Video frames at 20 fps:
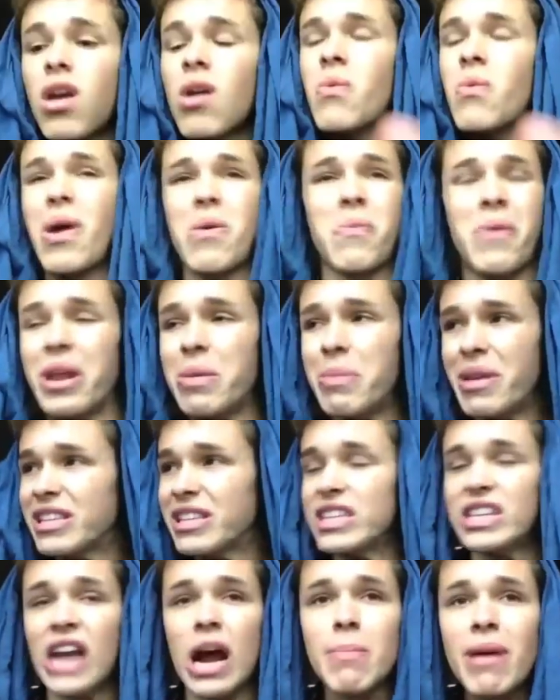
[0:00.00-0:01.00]
Wait, what do you mean
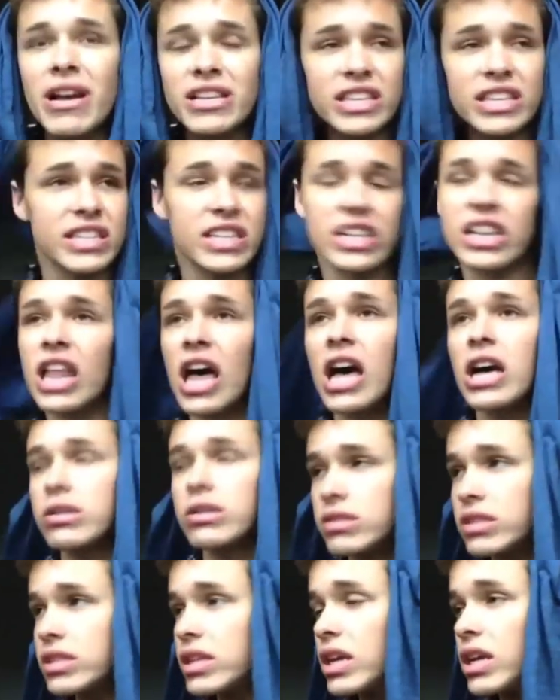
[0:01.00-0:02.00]
Starbucks is
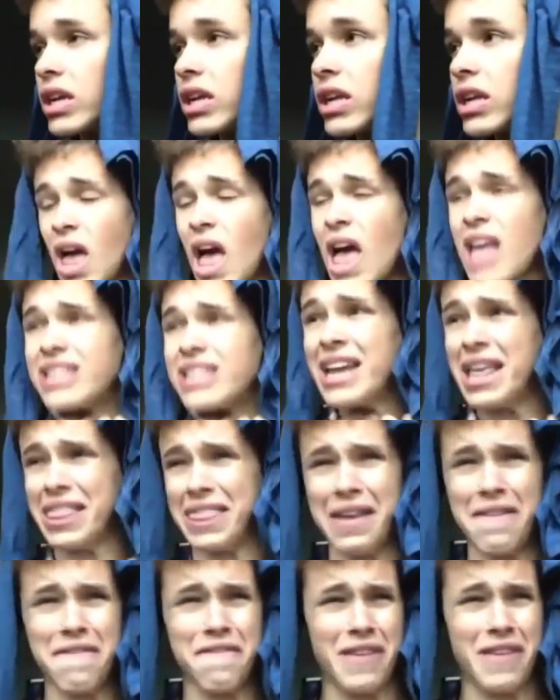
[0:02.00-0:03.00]
closed?
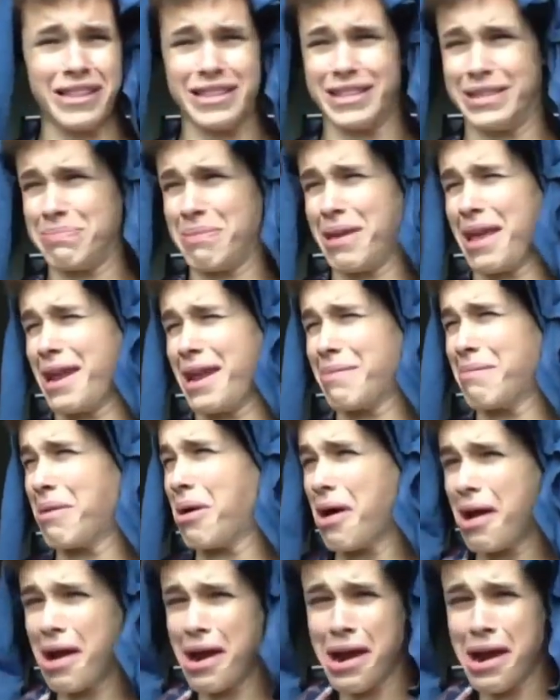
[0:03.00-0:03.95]
Nothing fits me anymore.